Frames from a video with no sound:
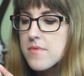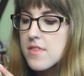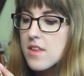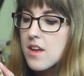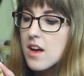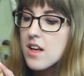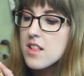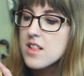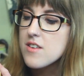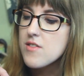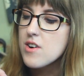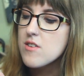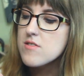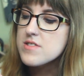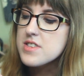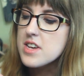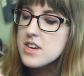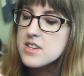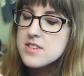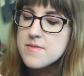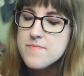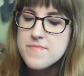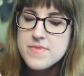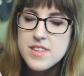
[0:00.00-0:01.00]
I love how it
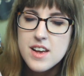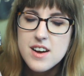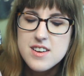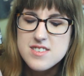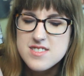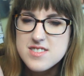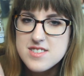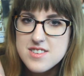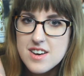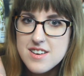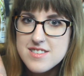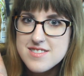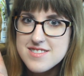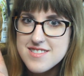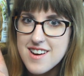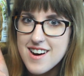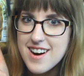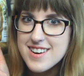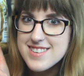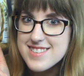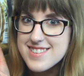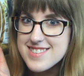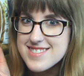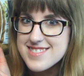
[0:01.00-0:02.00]
says, does
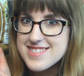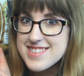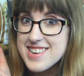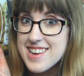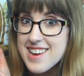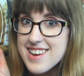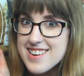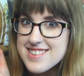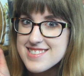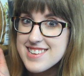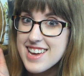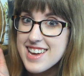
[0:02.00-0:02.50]
not contain